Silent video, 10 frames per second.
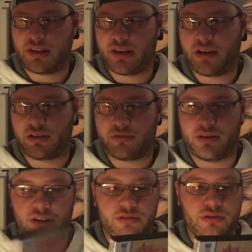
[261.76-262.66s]
I thought it looked
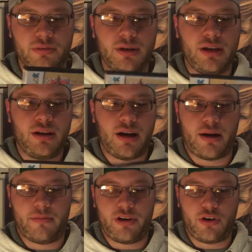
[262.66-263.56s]
really cool.
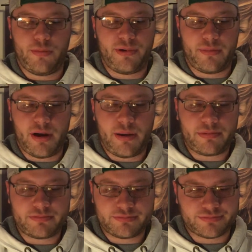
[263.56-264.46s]
When you open them up,
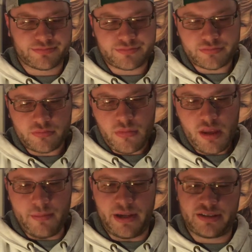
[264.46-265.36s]

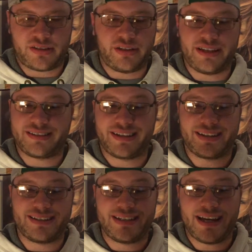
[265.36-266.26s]
basically it's like a
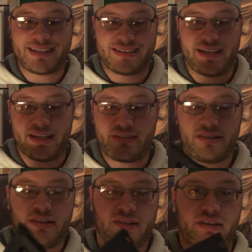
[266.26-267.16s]
DS
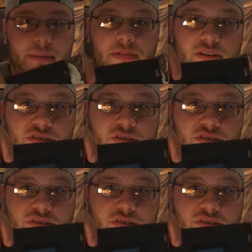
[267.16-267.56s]
case, except it's